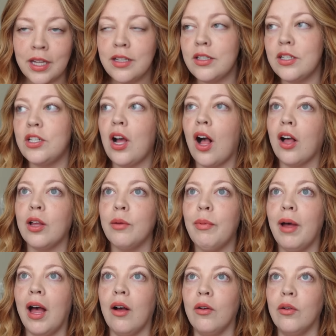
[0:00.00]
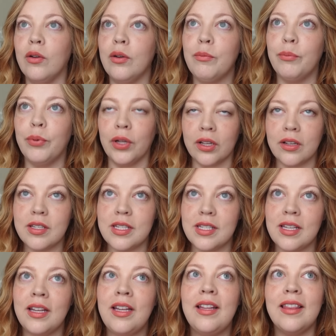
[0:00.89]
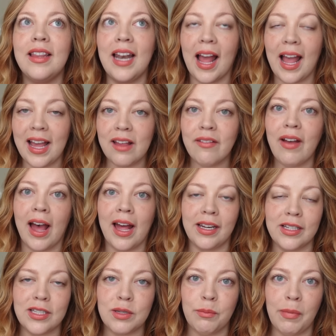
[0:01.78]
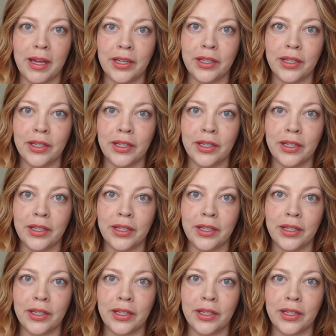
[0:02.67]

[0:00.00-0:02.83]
to talk about books that I have added to my